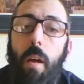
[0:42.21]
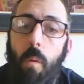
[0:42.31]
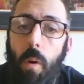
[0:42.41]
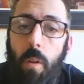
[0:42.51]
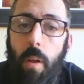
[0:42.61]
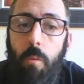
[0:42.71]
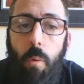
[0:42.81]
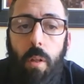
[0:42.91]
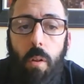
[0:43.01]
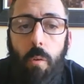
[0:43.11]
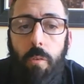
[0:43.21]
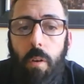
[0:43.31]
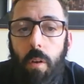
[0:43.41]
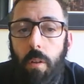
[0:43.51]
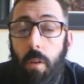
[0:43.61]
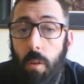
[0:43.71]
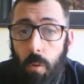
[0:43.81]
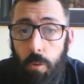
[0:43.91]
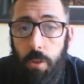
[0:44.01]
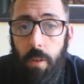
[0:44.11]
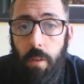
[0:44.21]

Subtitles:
Well, as we close in on the conclusion